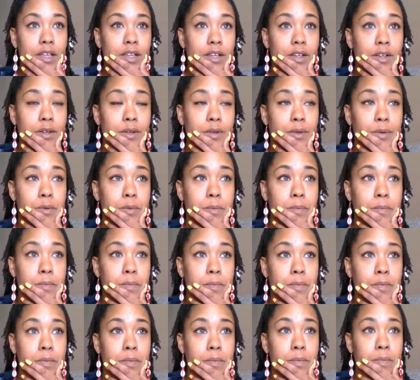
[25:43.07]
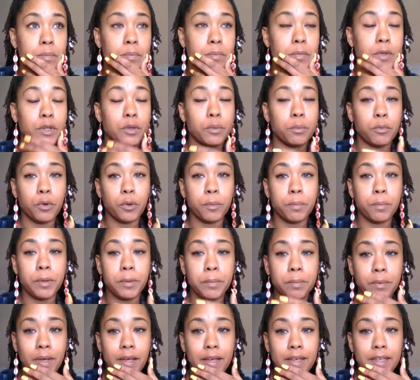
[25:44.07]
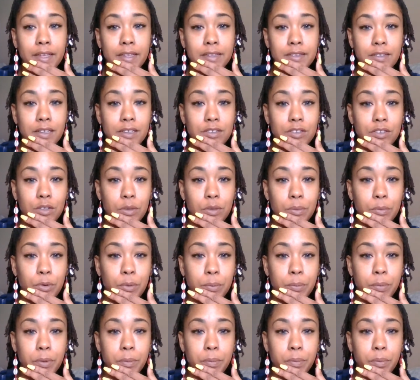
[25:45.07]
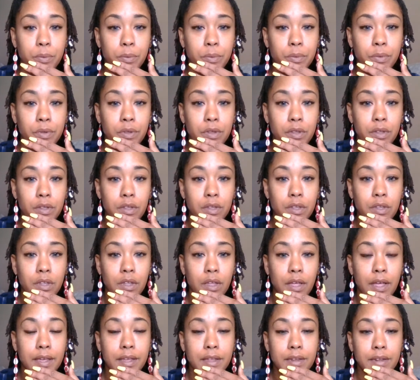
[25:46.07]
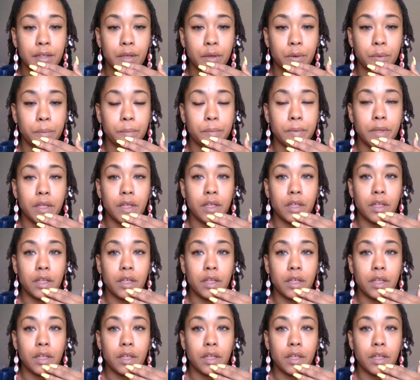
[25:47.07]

But the more people I can touch, the more people I can help.